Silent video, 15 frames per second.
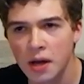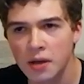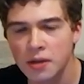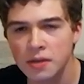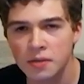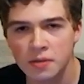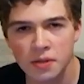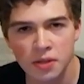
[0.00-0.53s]

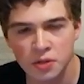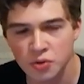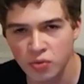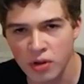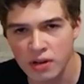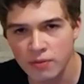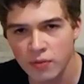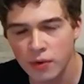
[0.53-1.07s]
in the
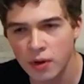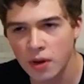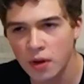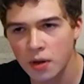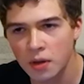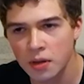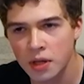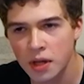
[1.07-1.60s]

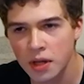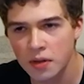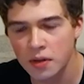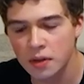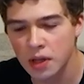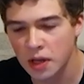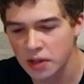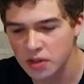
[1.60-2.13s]
Dreamfall, the
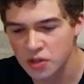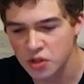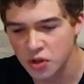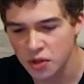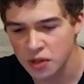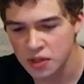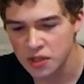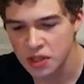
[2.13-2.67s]
Longest
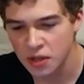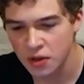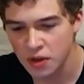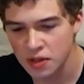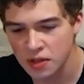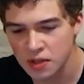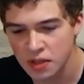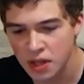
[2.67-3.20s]
Journey
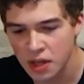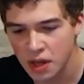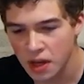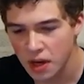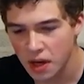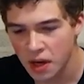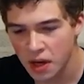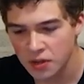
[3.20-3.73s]
series.
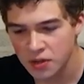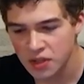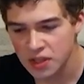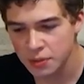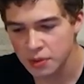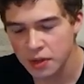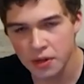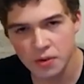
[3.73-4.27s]
Just some
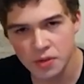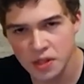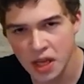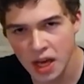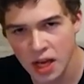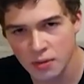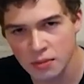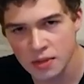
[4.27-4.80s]
of those
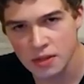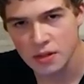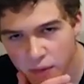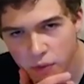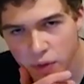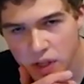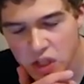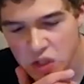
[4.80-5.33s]
games have
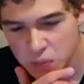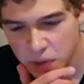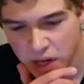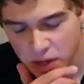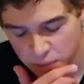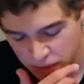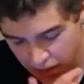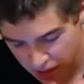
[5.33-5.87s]
really
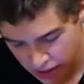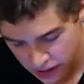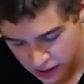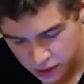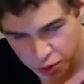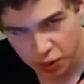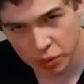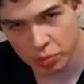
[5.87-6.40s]
inspired me and I enjoy